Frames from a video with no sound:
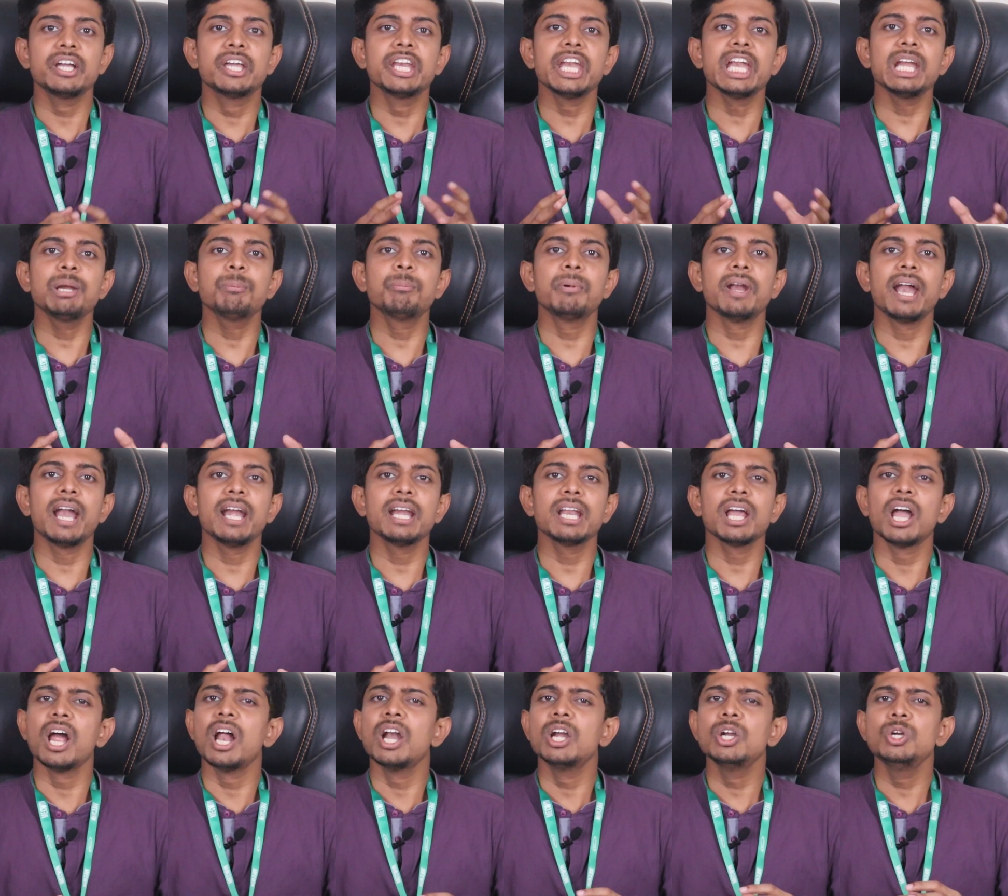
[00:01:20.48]
Great
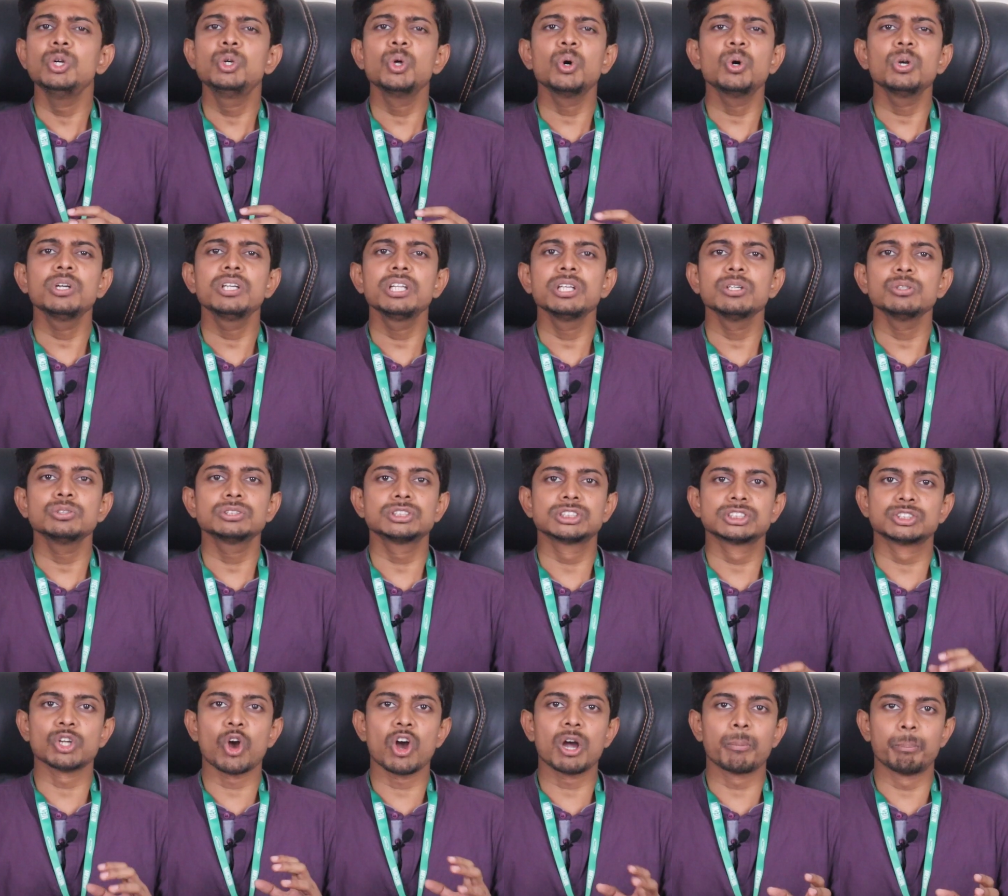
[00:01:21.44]
brand don't use
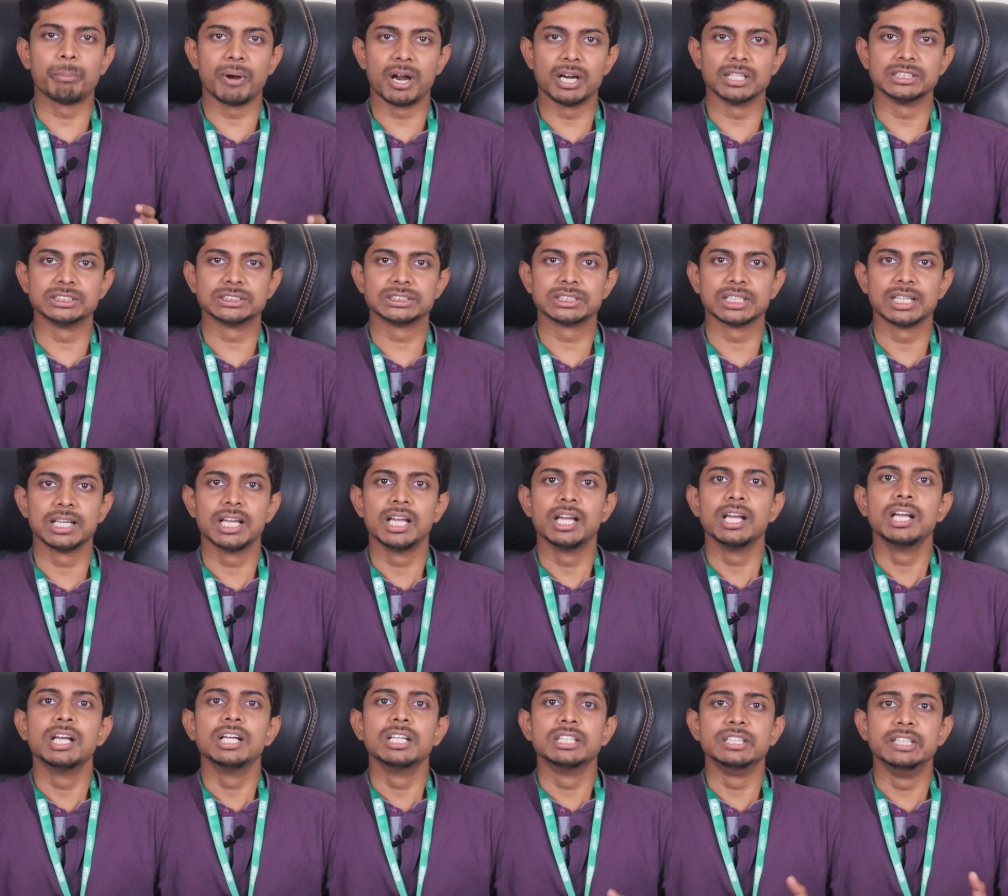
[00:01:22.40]
stock parts.
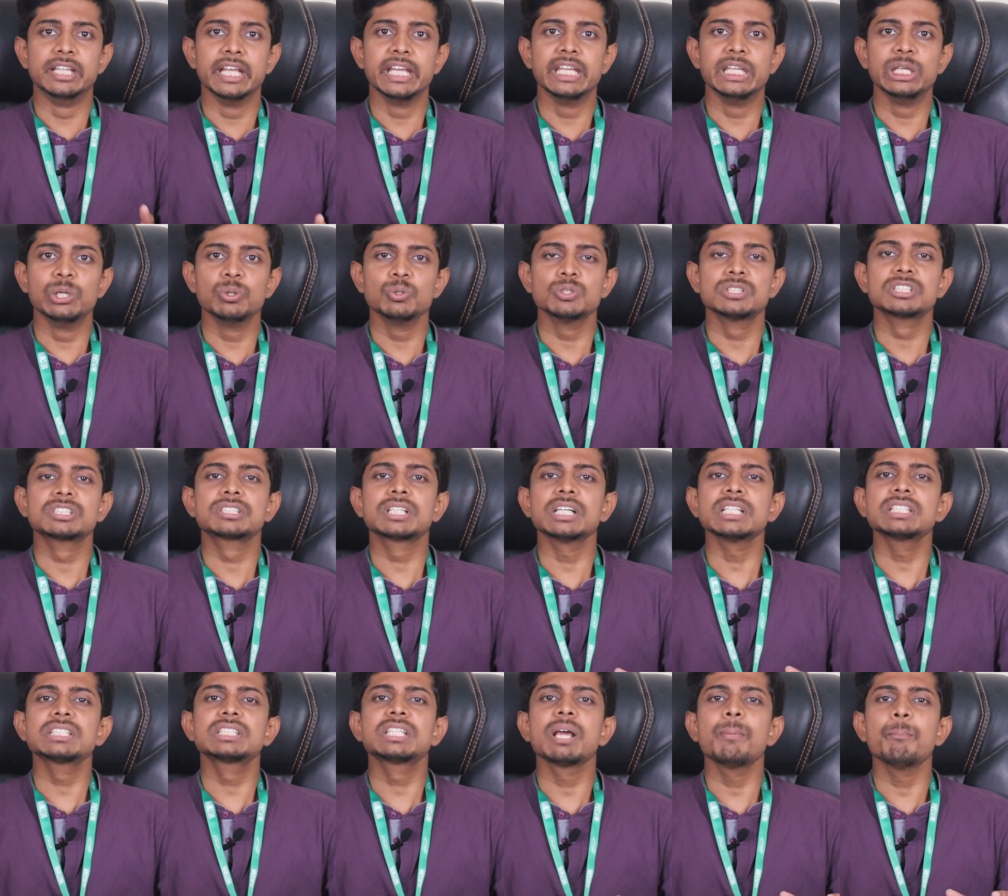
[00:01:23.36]
They use
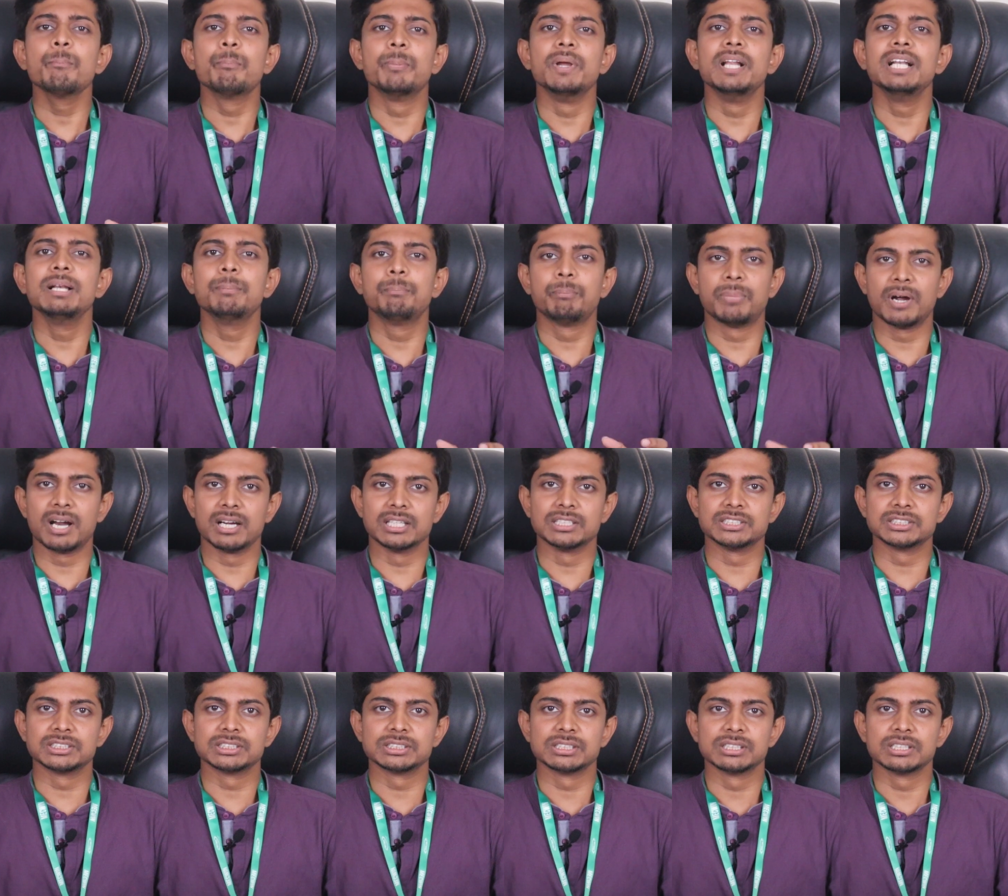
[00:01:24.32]
custom built
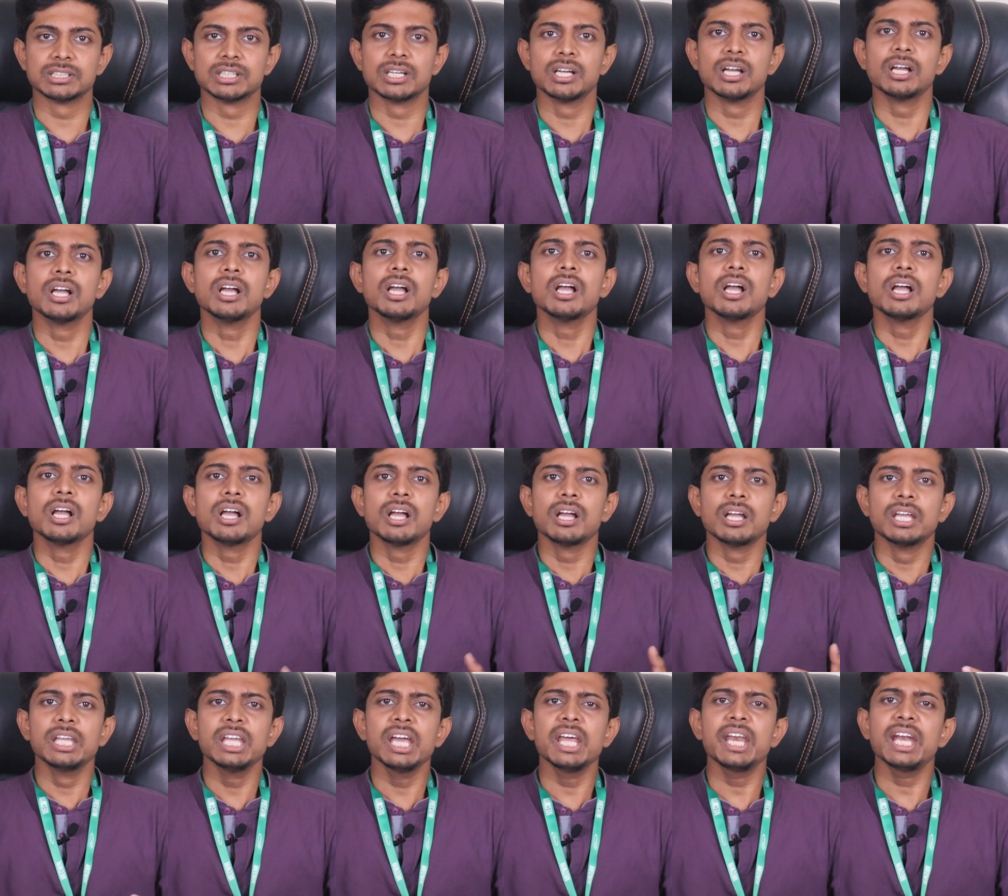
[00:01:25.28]
parts.
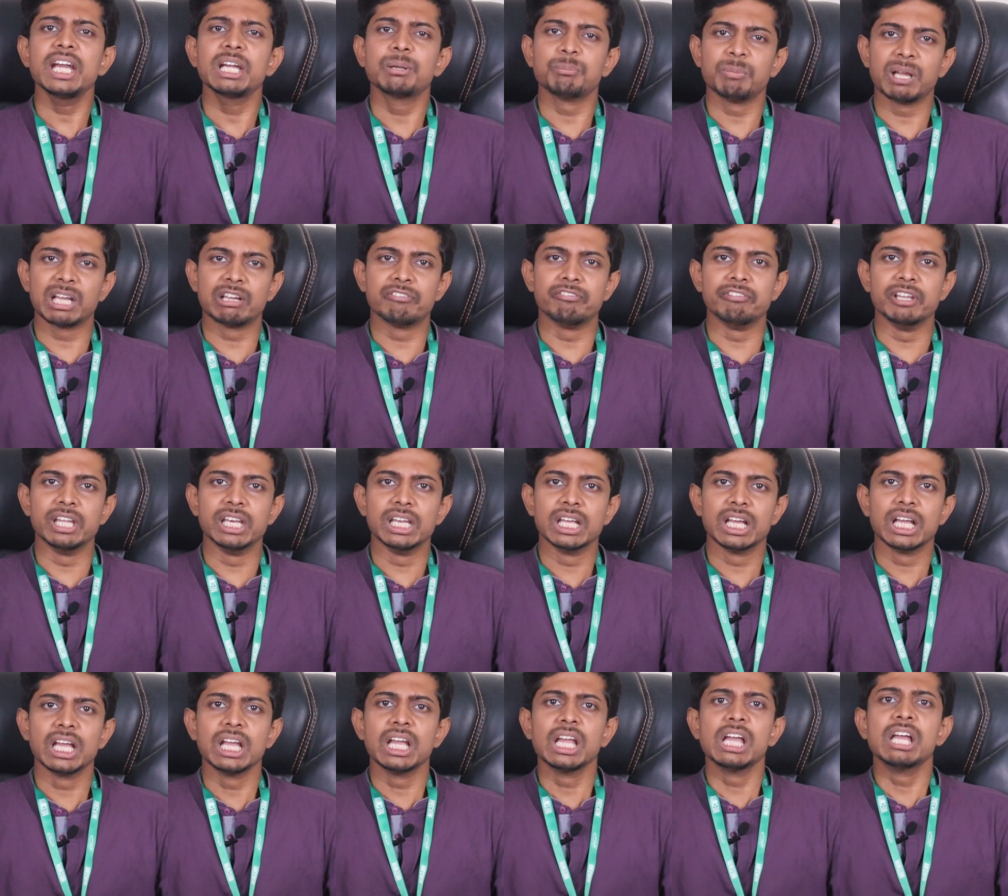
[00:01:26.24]
Here at MECWIN,
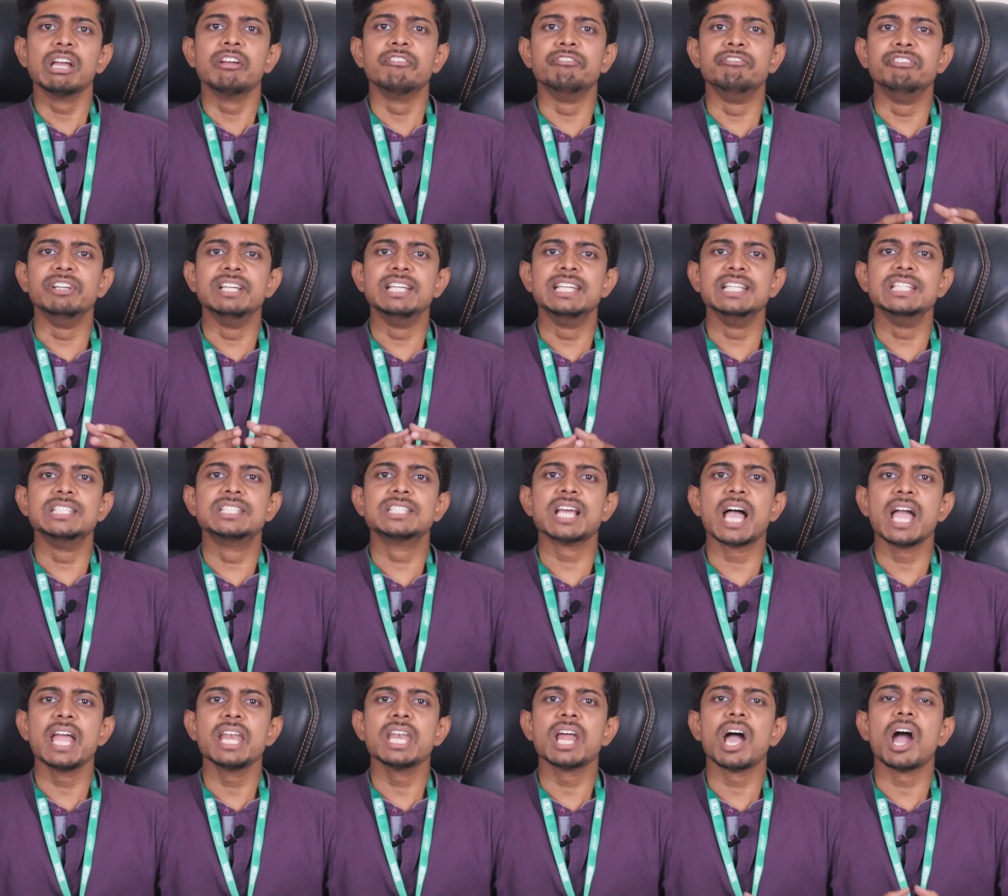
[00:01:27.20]
we
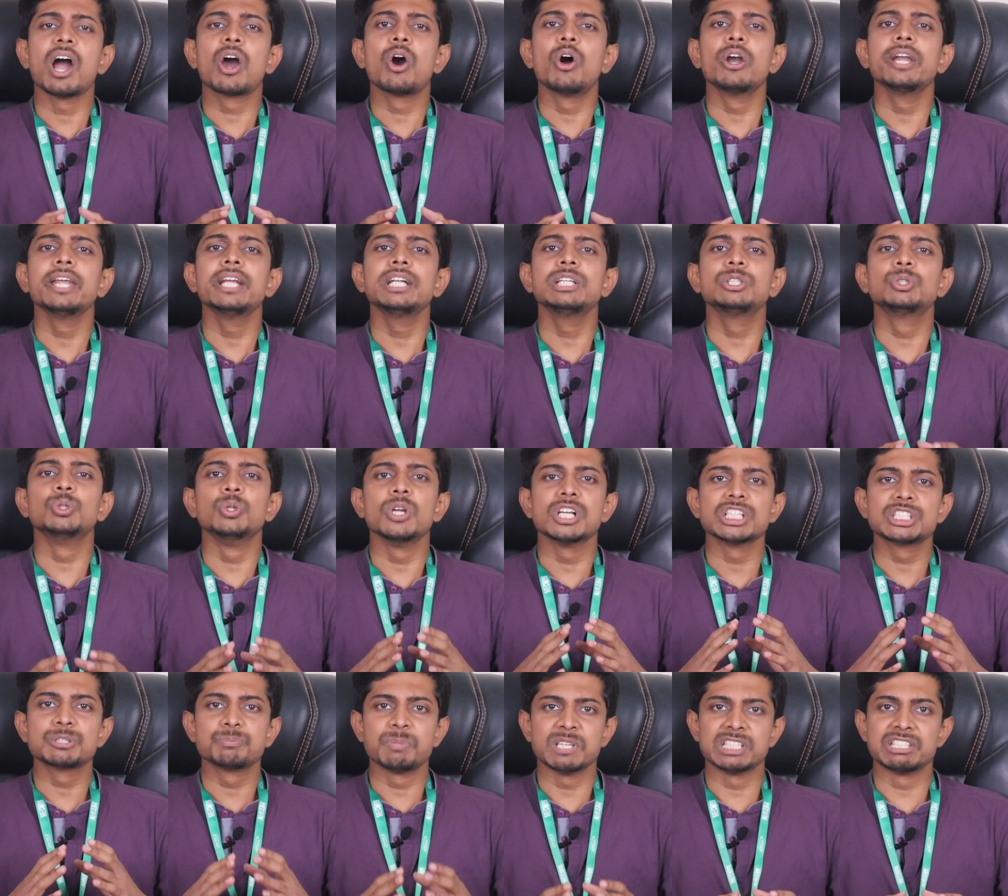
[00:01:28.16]
design according to
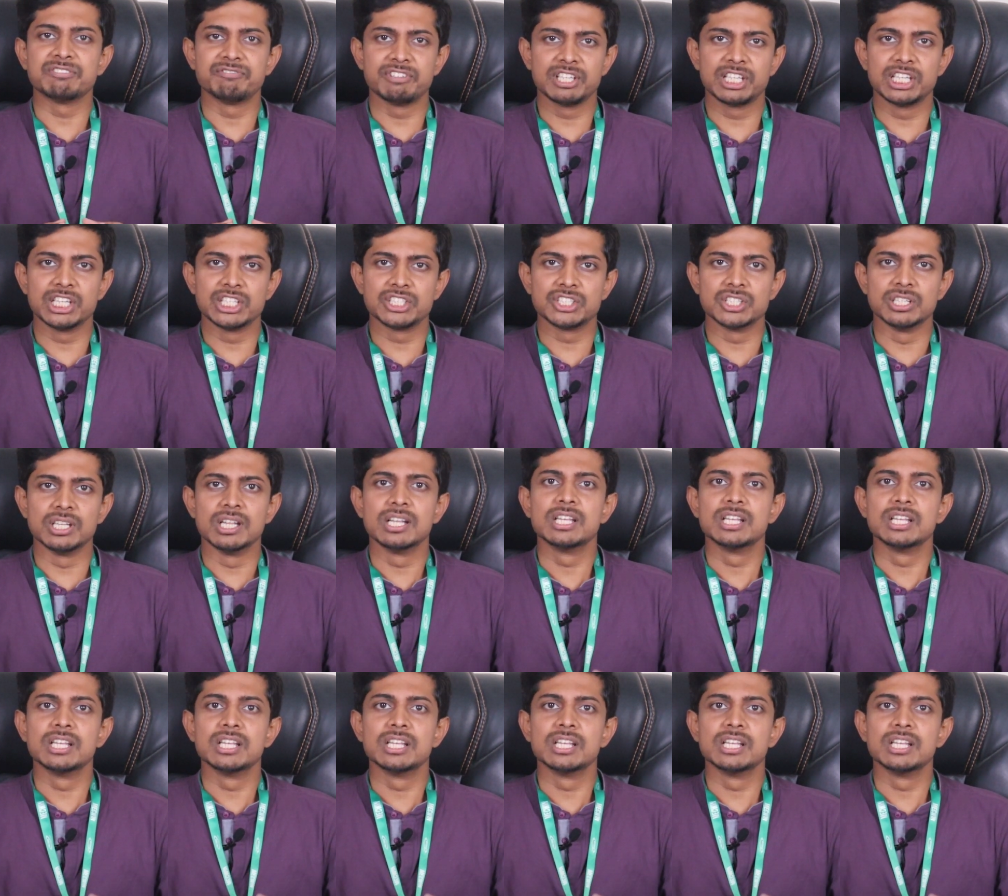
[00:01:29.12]
your specification,